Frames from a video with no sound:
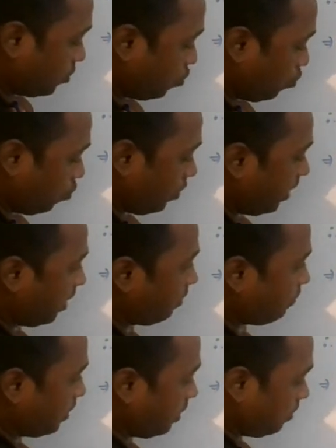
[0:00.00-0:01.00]

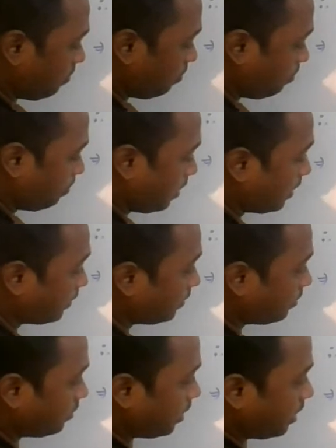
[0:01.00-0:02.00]
2a1
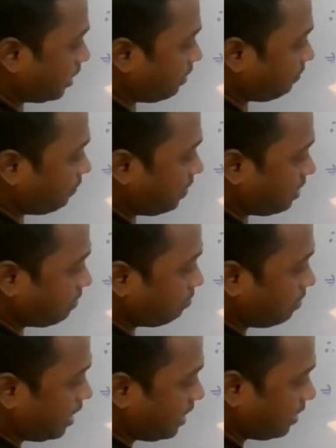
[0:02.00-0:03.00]
plus 35
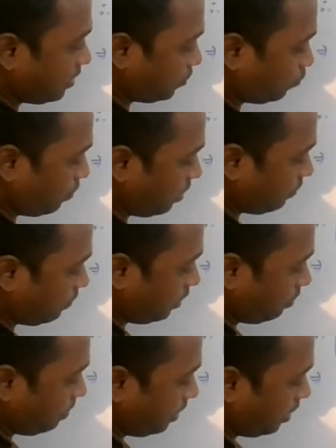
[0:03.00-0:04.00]
minus 1
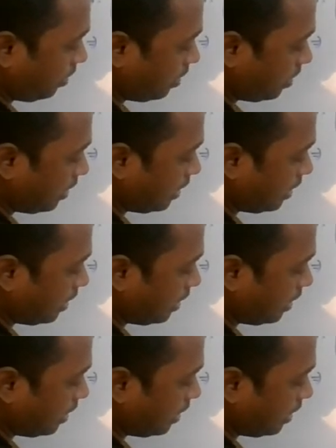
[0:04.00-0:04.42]
will be